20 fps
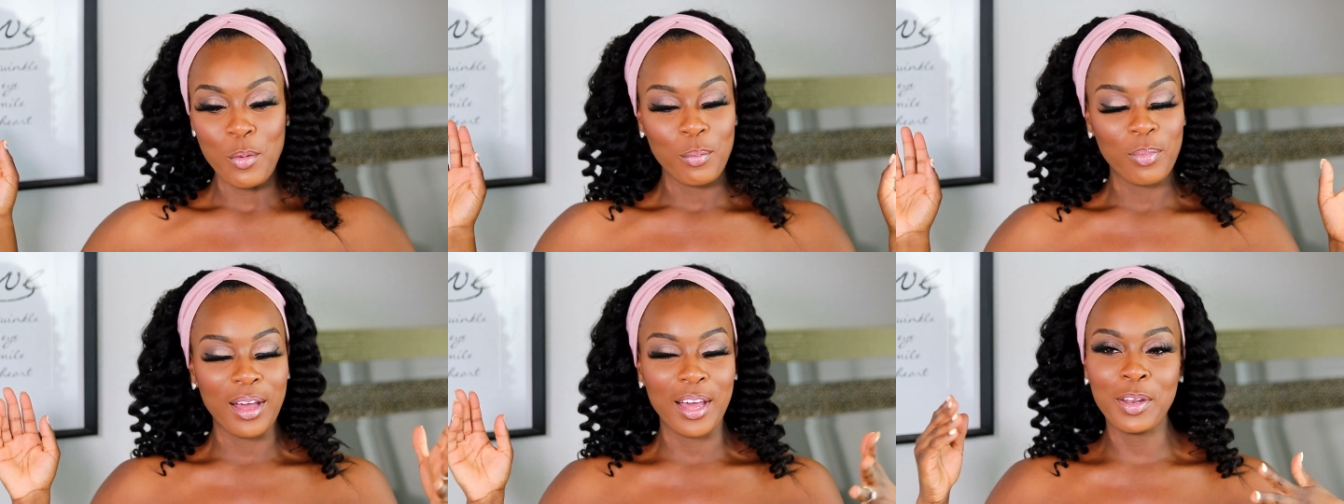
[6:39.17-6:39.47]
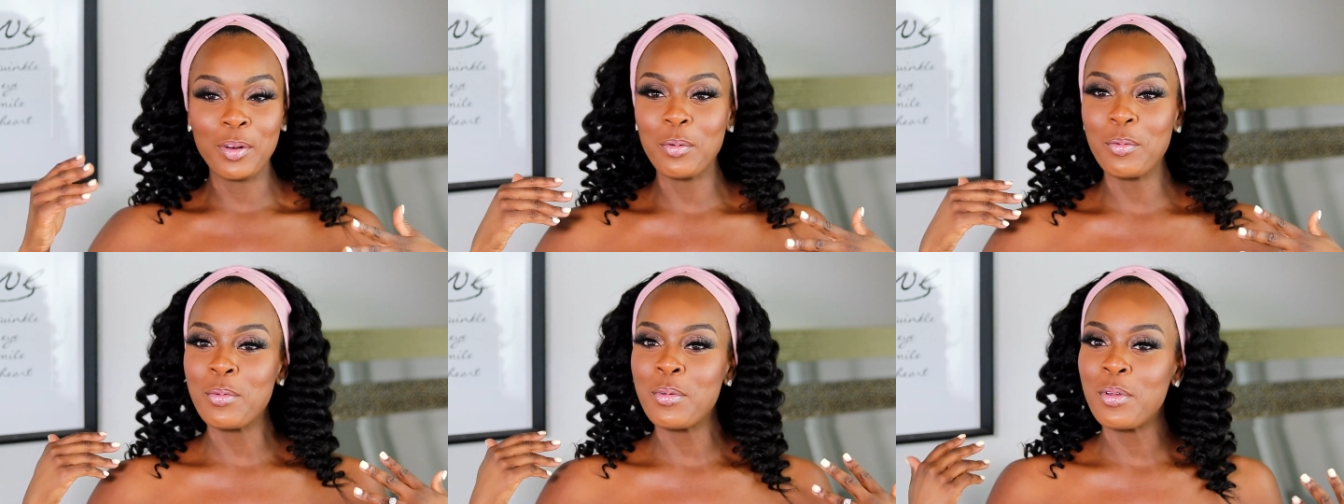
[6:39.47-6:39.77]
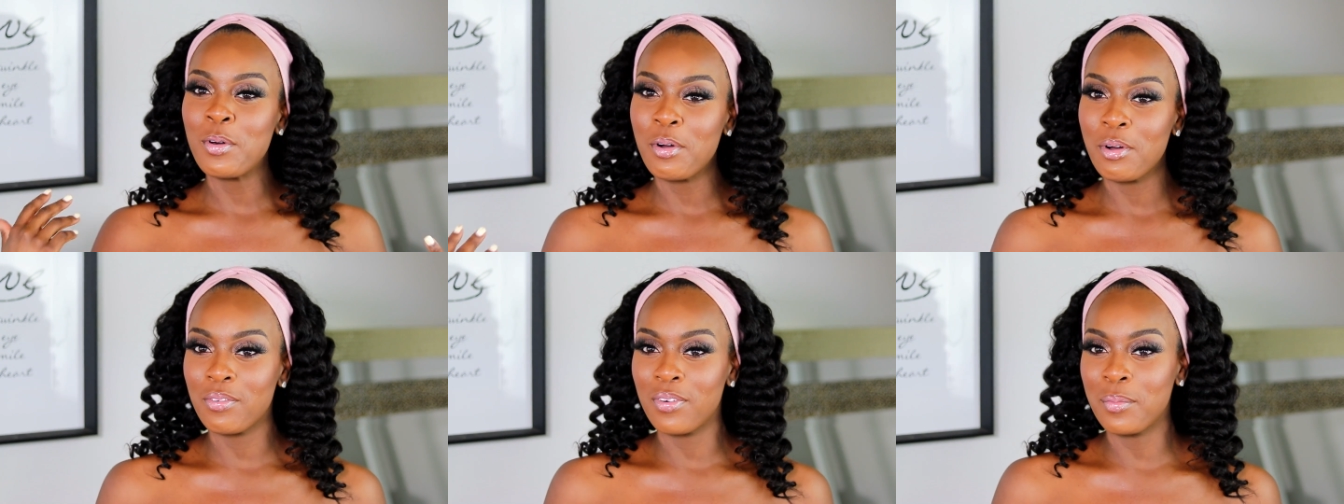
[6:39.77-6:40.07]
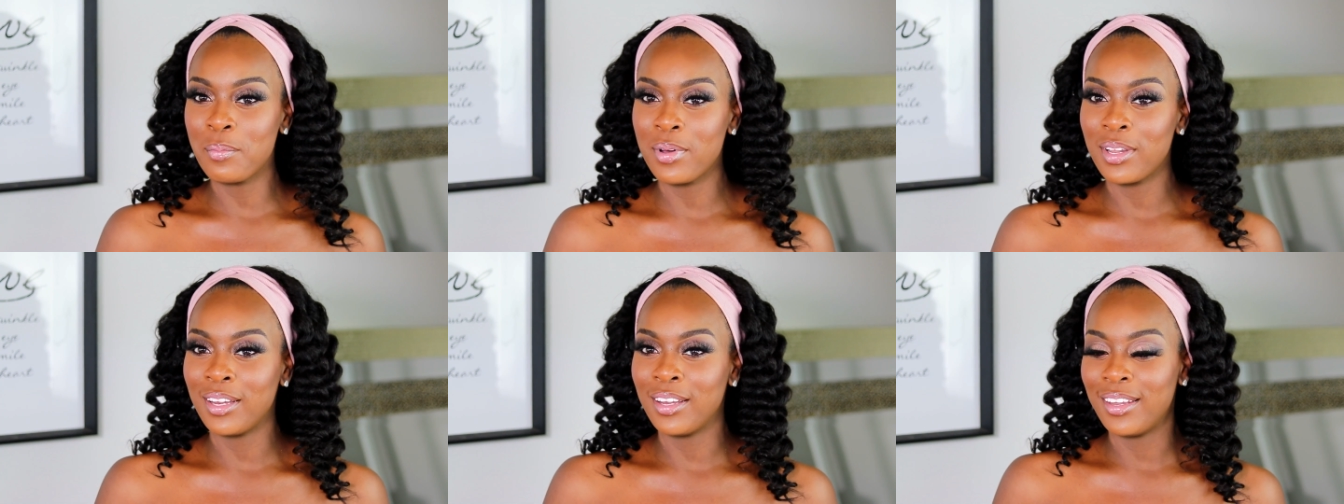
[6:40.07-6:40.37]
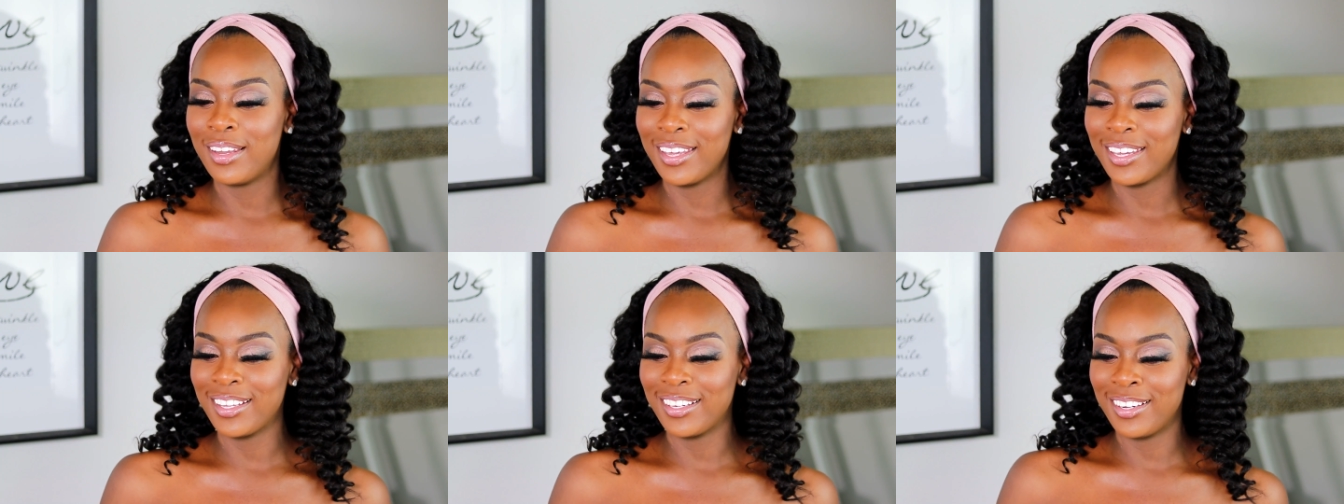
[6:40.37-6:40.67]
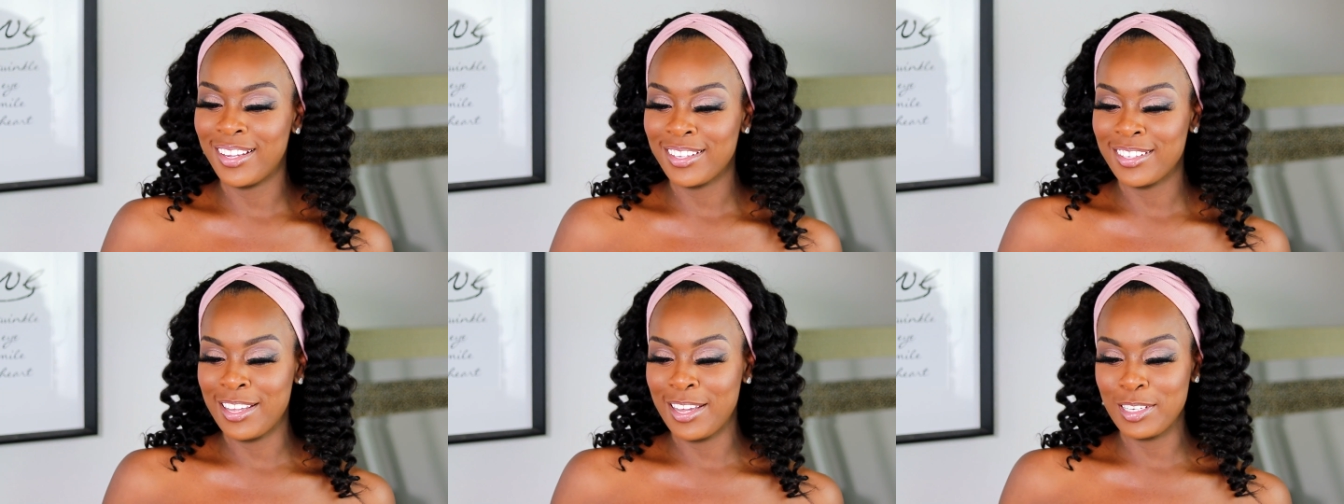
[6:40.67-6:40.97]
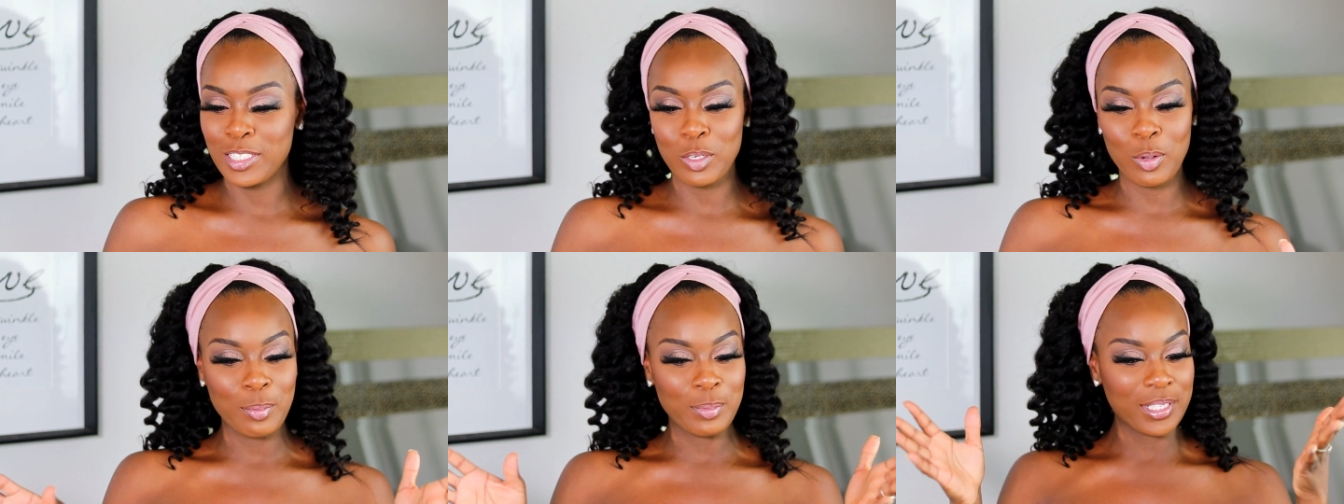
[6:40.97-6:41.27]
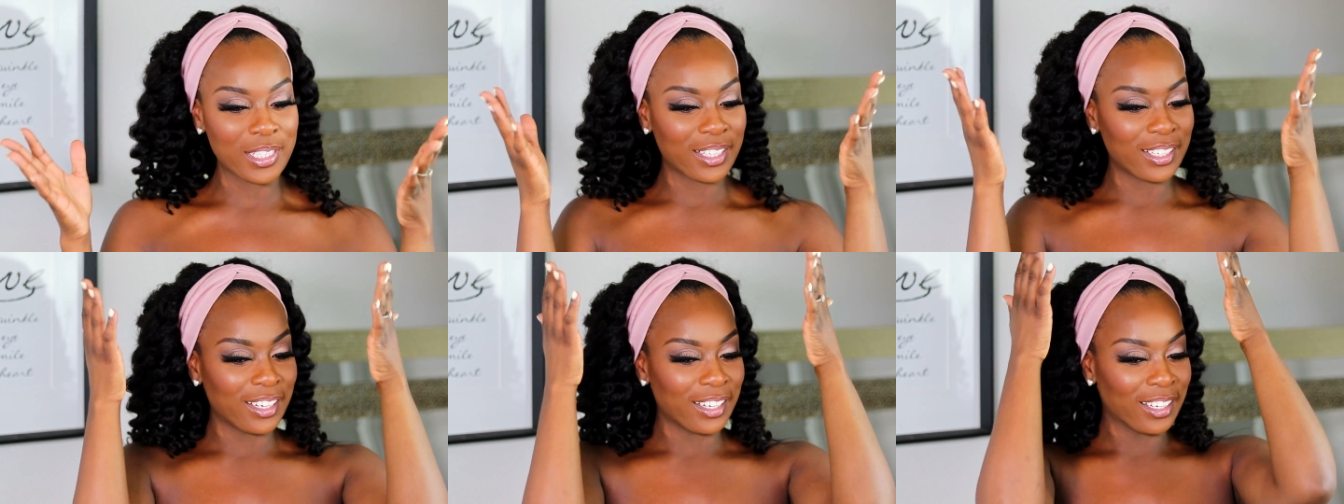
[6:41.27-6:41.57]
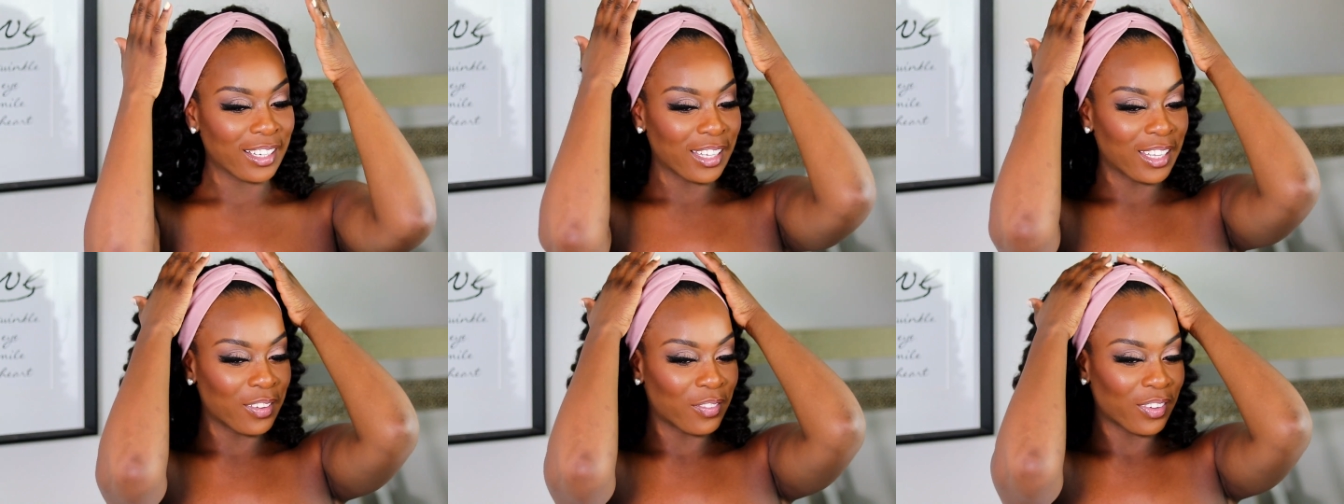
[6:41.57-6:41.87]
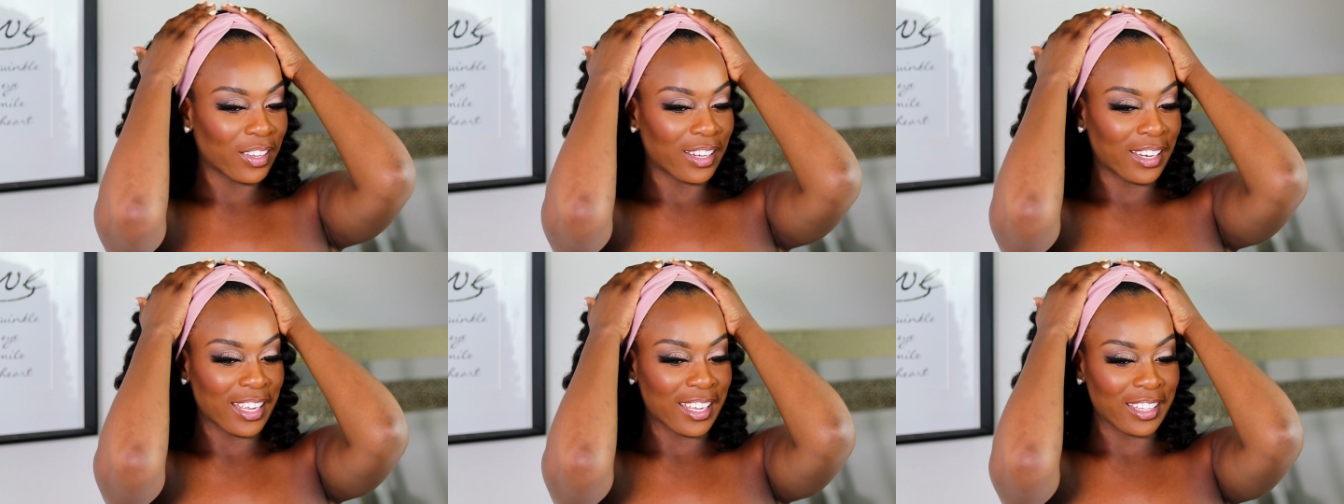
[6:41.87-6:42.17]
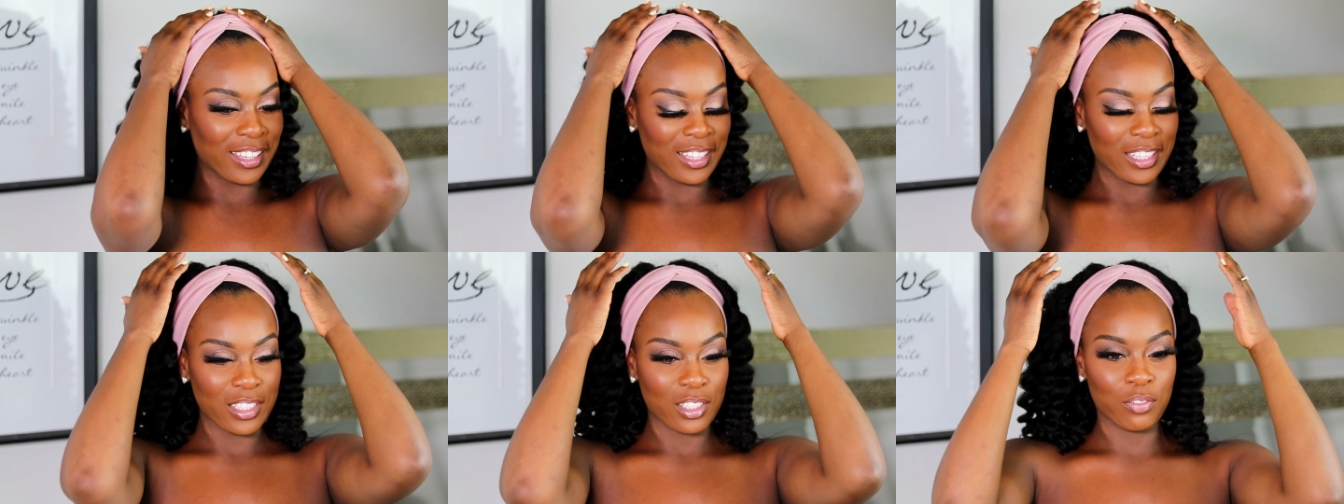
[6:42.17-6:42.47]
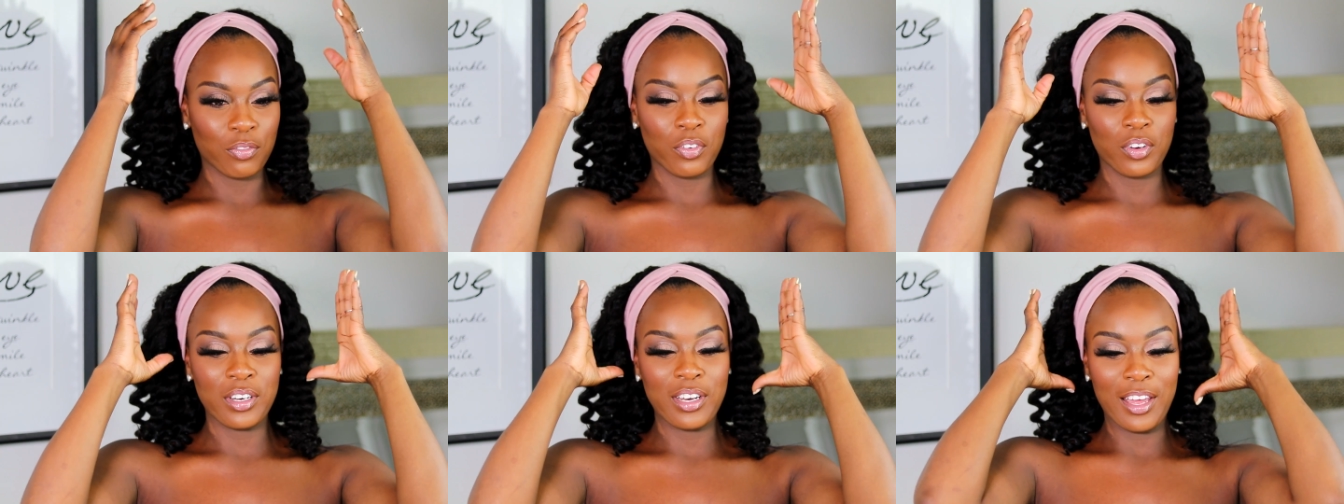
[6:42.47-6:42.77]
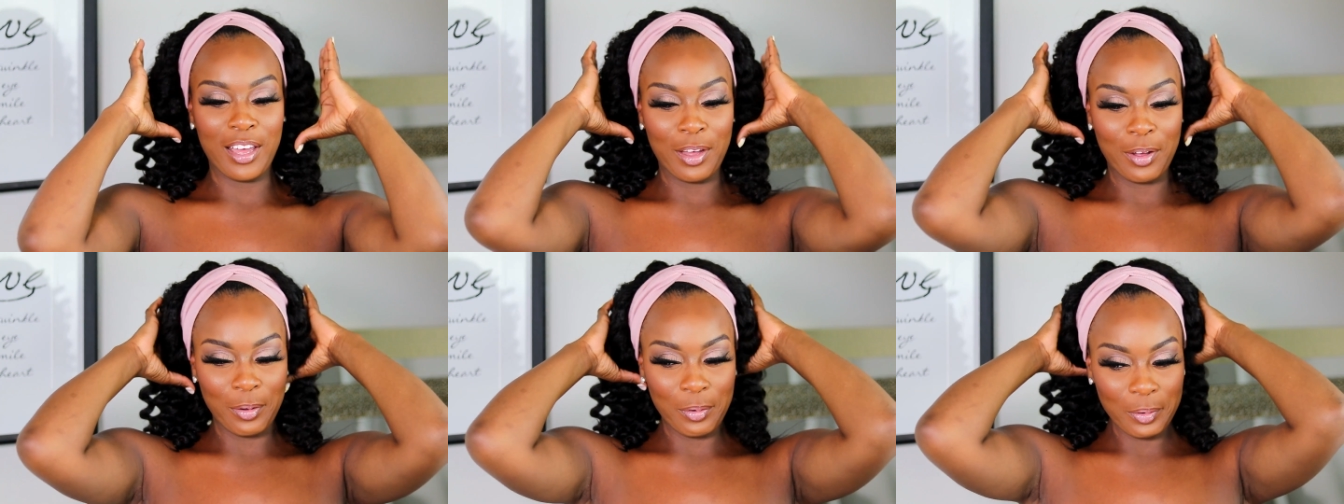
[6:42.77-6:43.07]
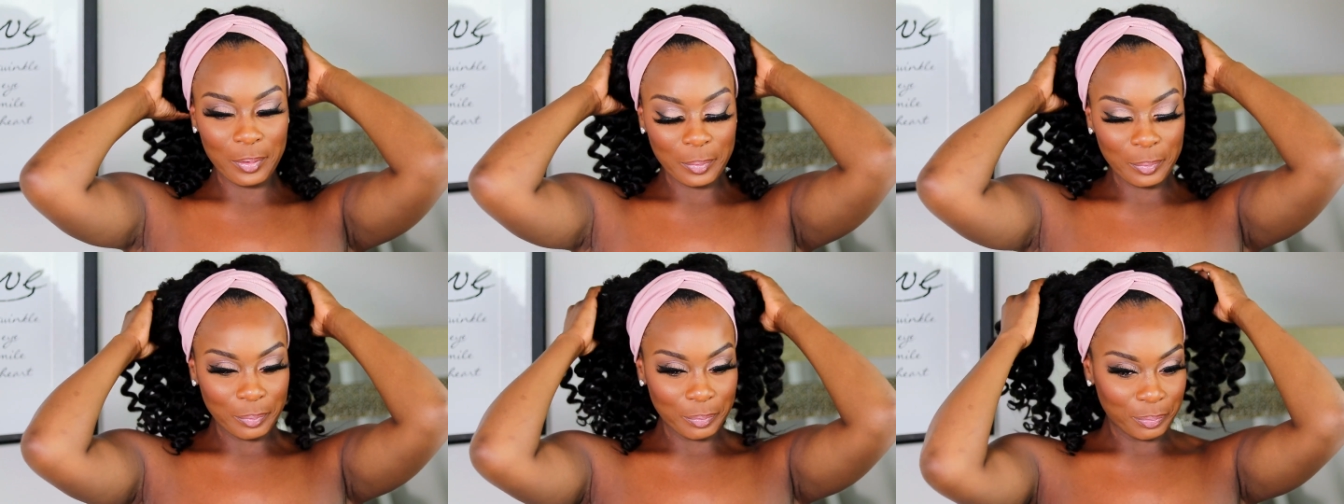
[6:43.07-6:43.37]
but I don't know if I'm gonna like it like that so I'm just gonna leave it like this for now